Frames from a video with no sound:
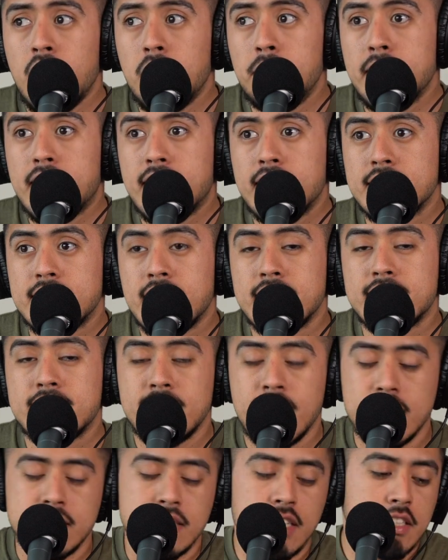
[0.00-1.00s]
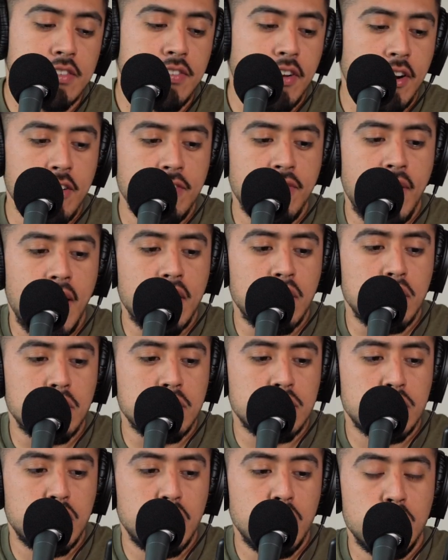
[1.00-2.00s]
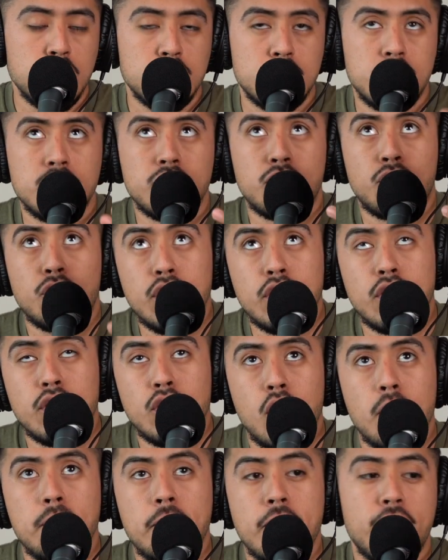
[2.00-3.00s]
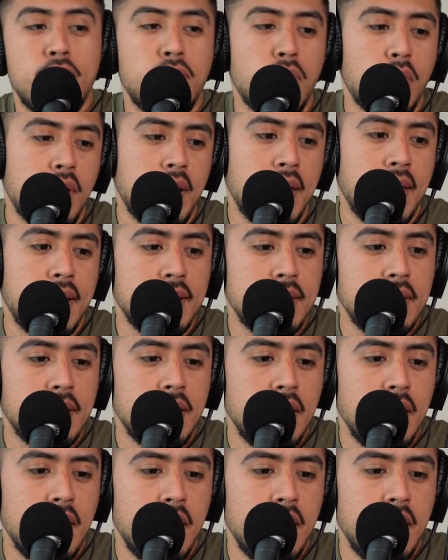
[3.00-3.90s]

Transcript: Because it's very vital for you to know beforehand.